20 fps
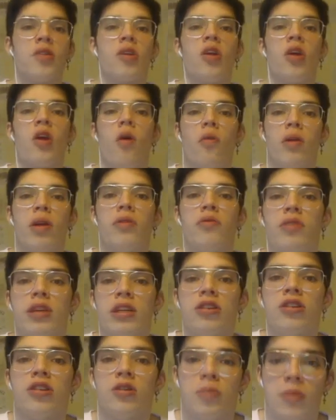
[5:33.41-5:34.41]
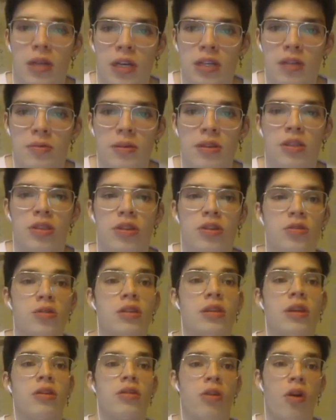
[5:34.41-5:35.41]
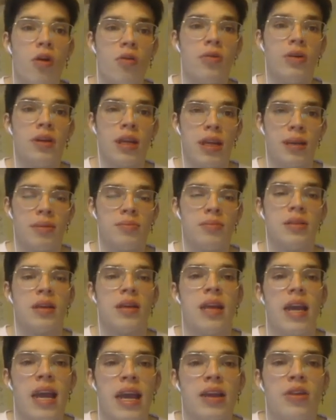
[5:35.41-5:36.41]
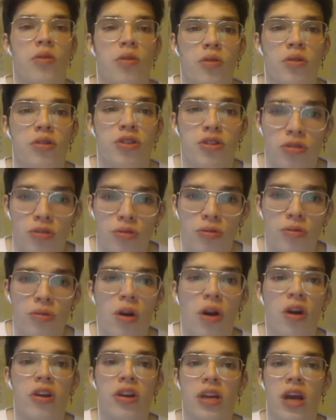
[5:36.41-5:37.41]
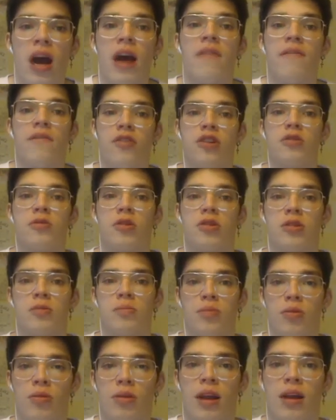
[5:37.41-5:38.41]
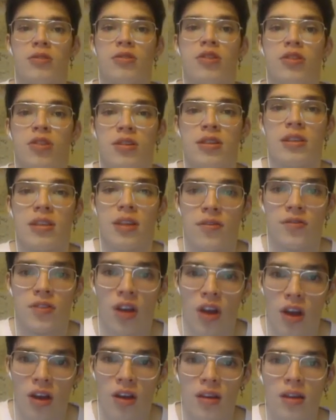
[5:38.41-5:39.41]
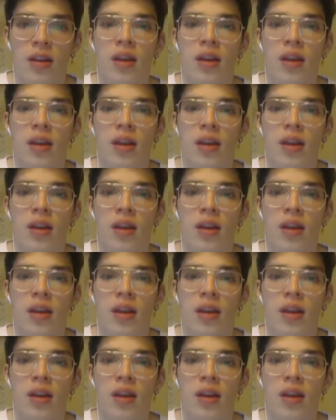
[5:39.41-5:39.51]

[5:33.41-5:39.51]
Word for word: When research participants used their own names and or drew on non-first-person pronouns during self-talk,